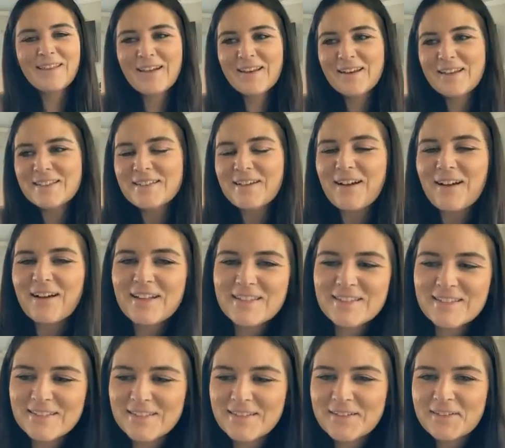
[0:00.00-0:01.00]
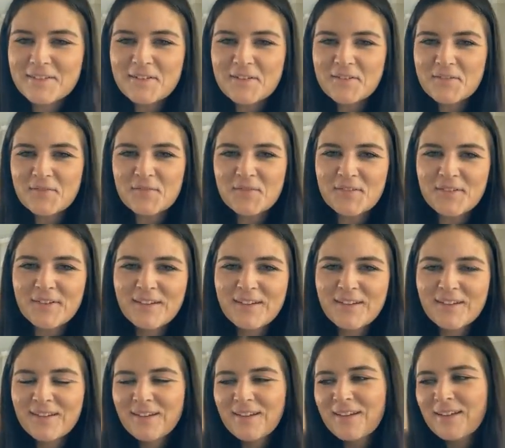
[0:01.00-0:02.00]
That is awesome.
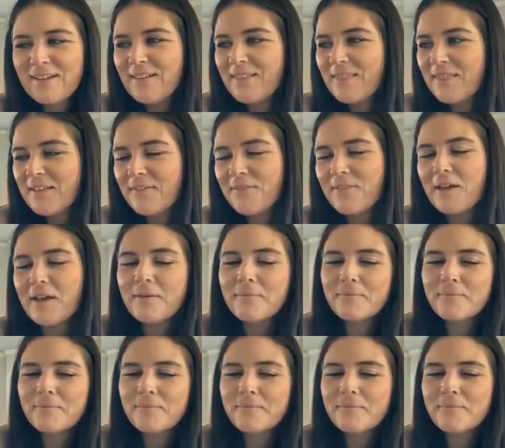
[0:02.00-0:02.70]
I love it.